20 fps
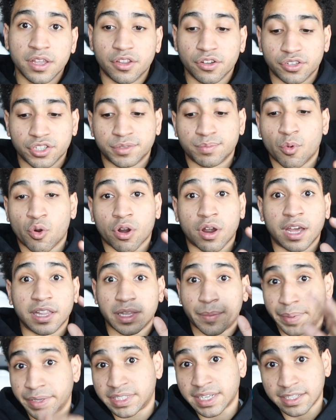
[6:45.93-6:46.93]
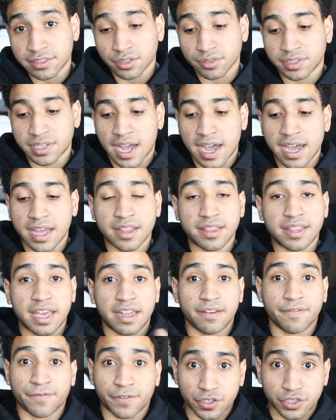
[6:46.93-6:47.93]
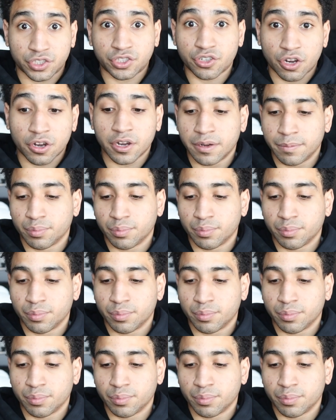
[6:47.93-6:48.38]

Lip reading: They're just more on the potential side than for sure